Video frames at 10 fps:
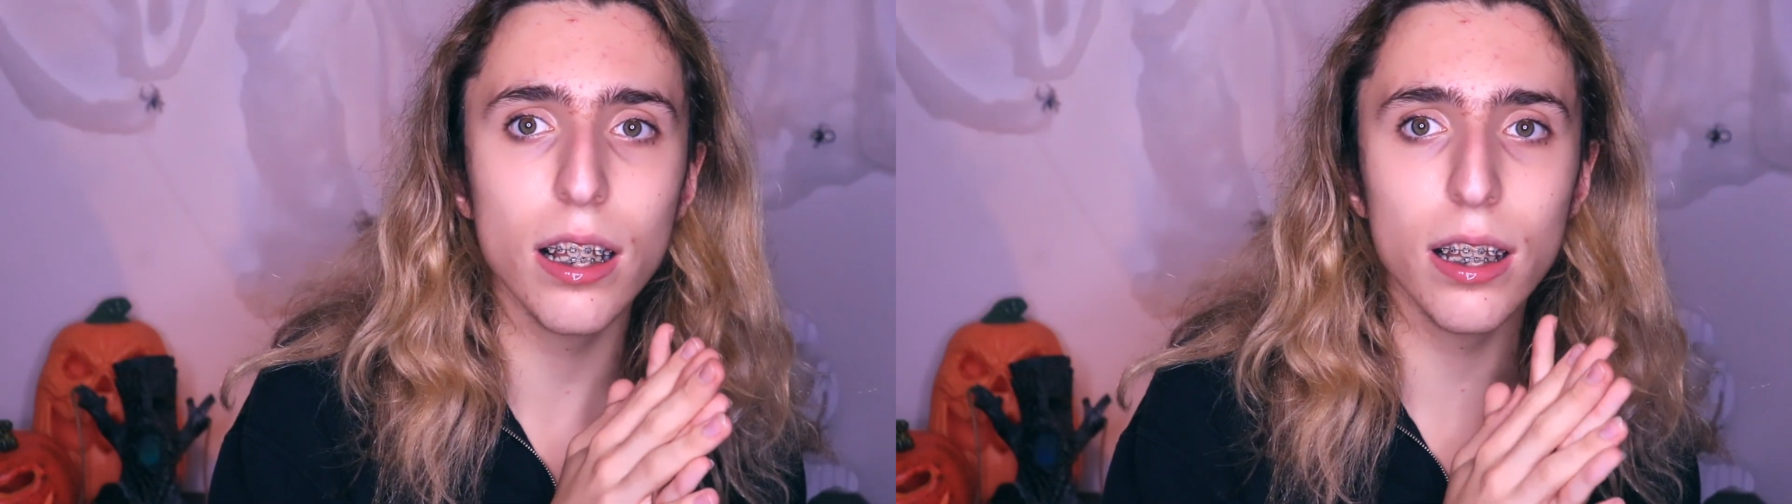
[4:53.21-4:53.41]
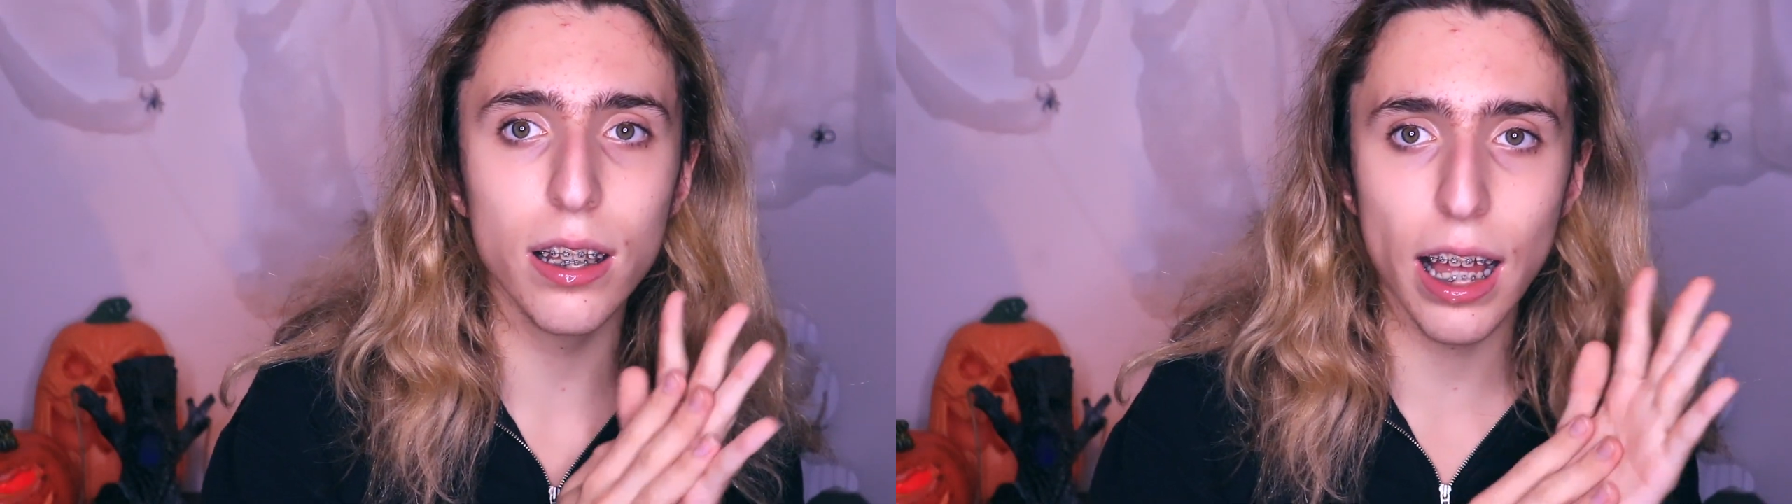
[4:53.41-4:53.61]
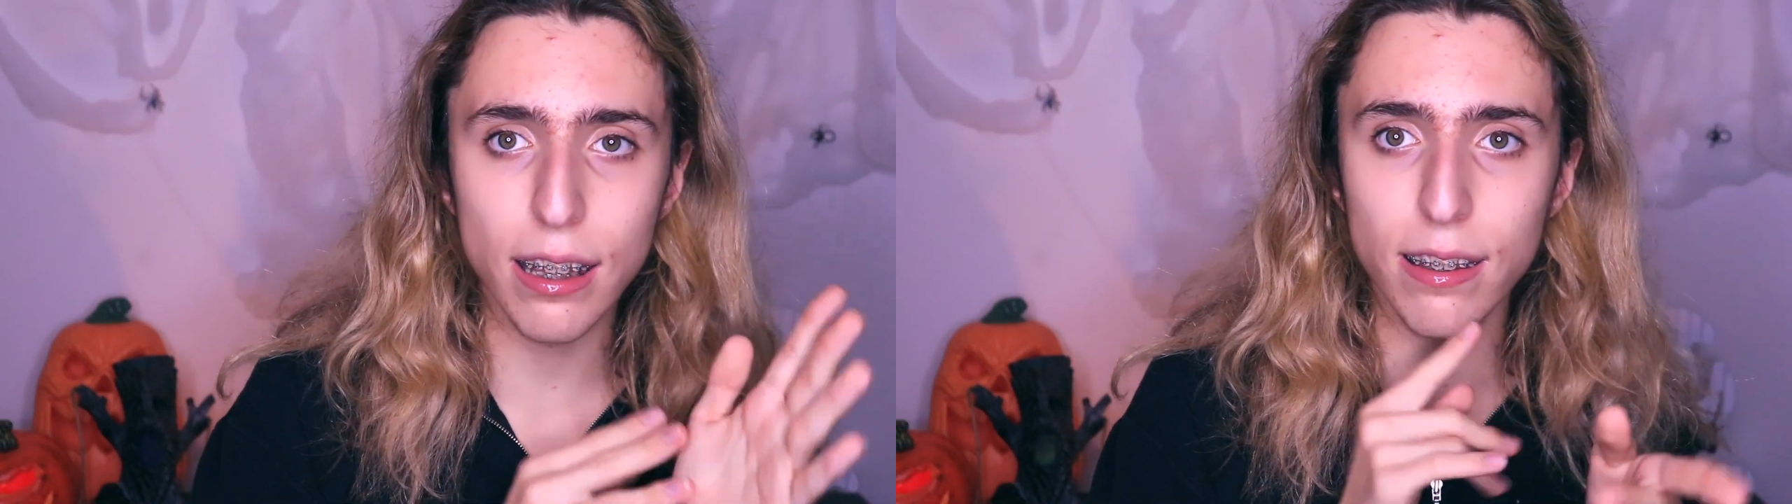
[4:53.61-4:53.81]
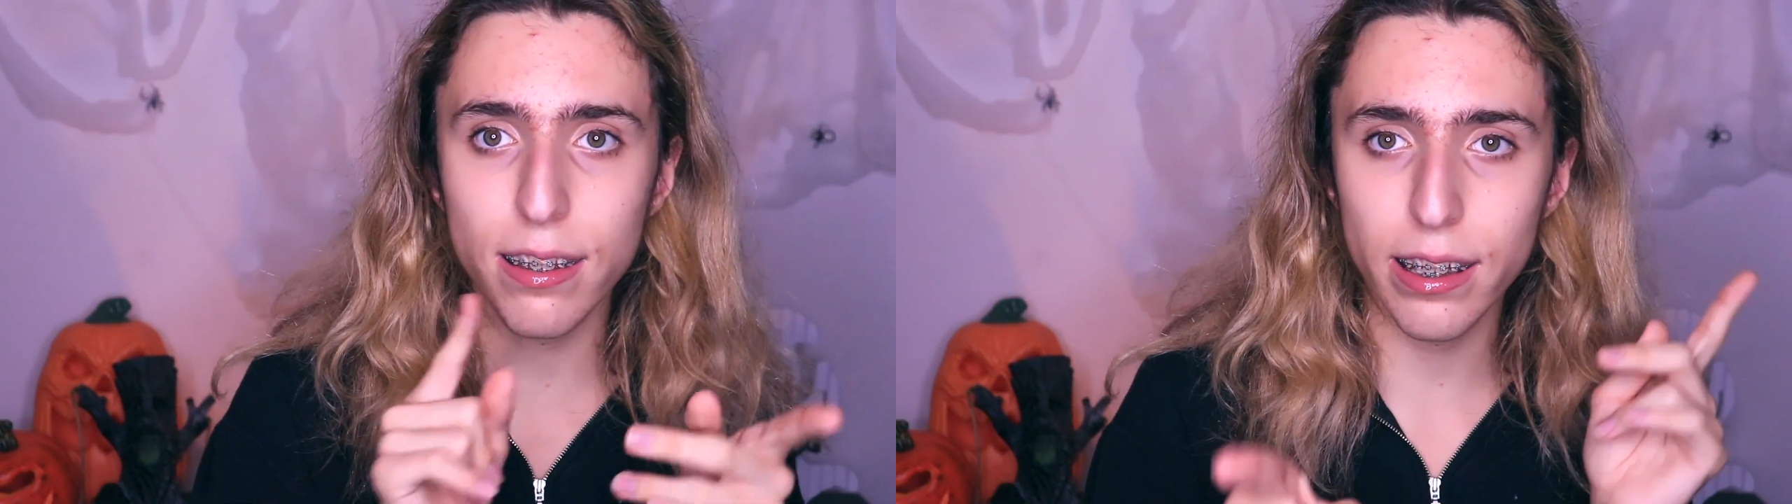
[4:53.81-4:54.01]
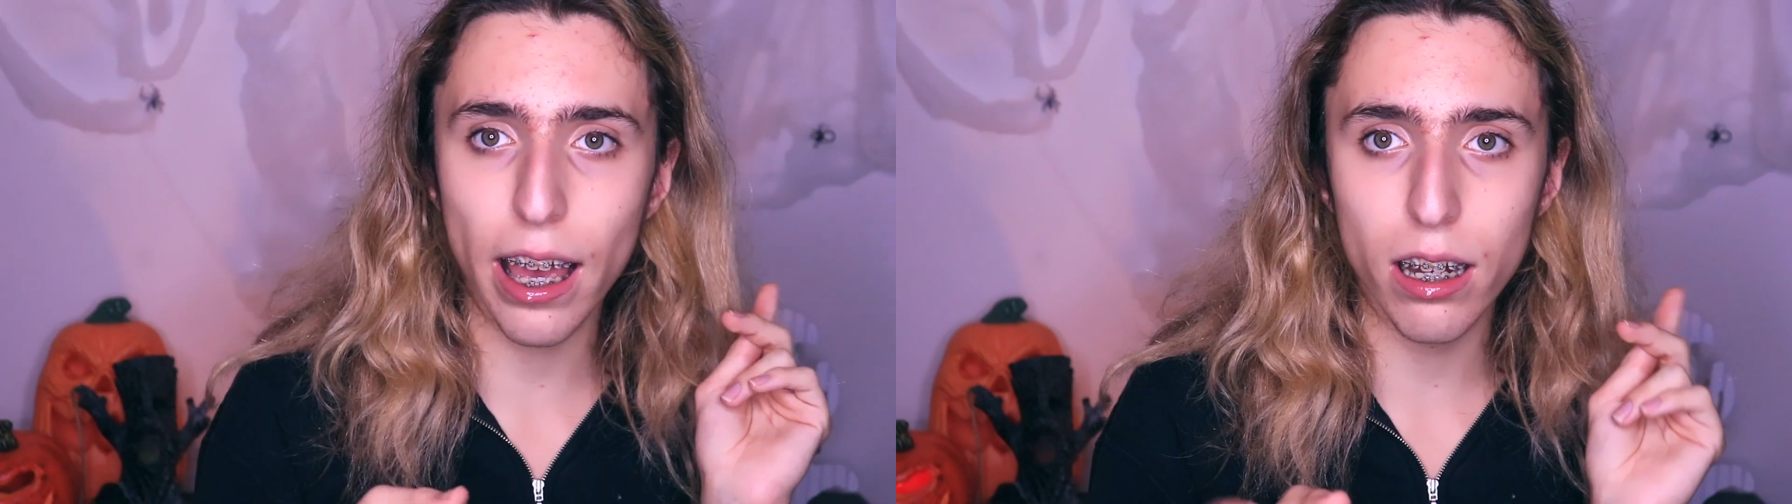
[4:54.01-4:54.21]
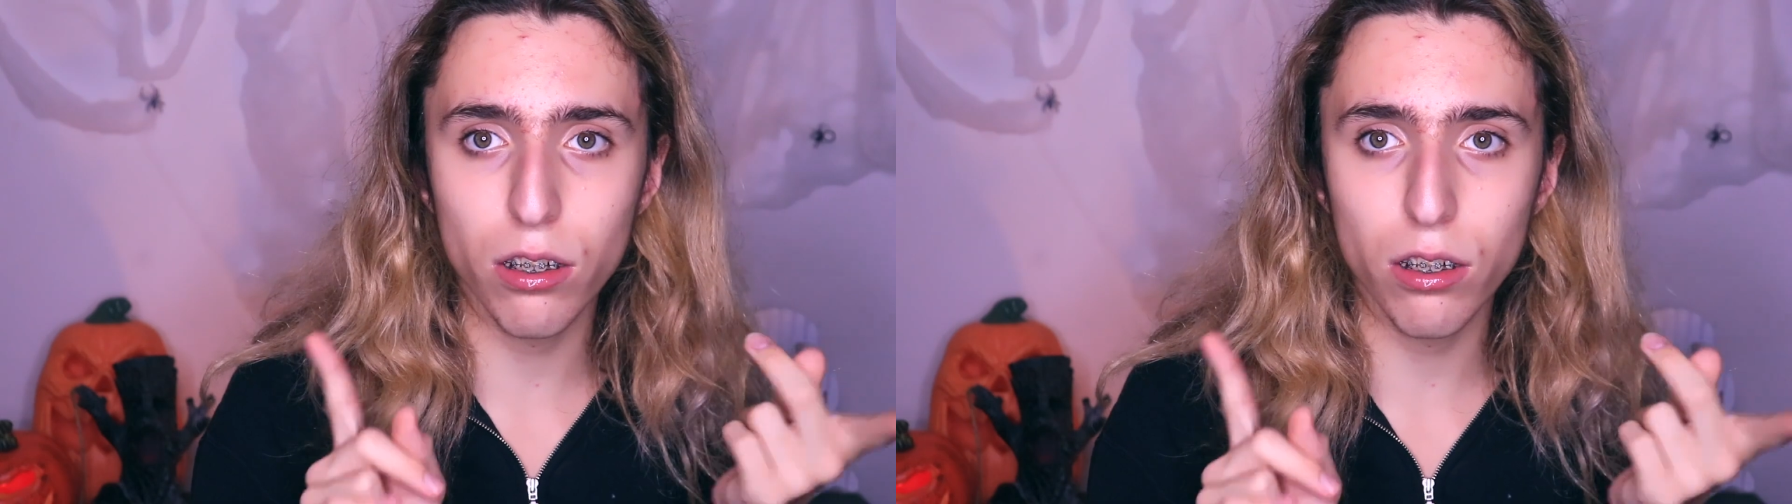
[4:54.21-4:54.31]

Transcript: let's get